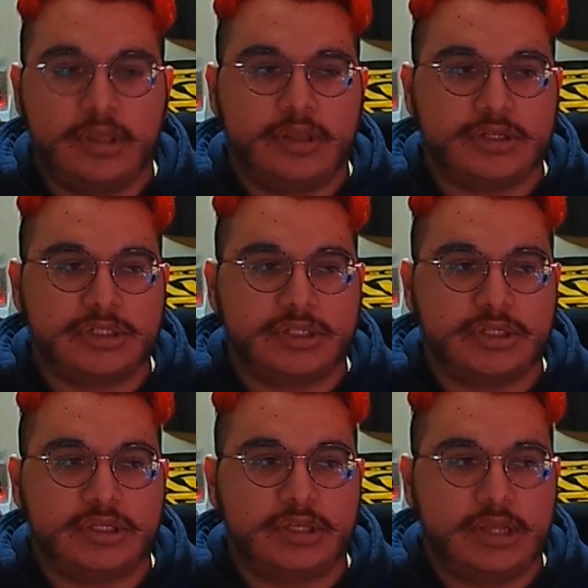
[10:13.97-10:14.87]
she
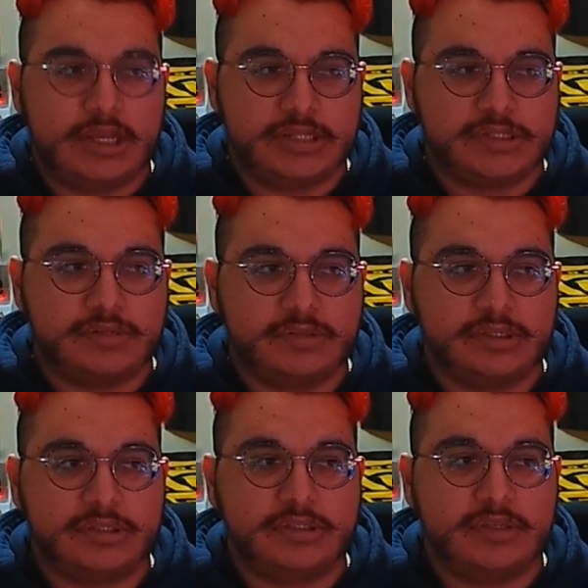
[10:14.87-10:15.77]

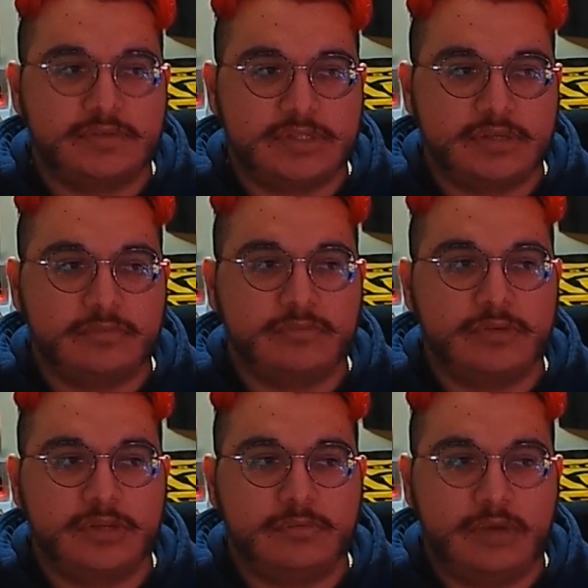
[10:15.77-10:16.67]
constantly gives him what
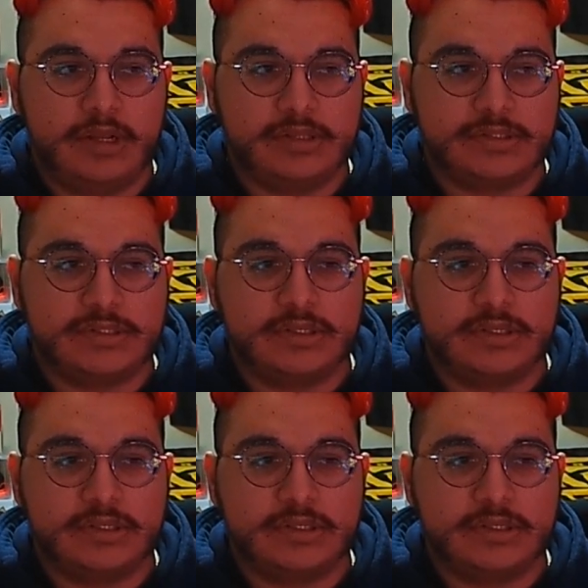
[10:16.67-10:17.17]
he wants,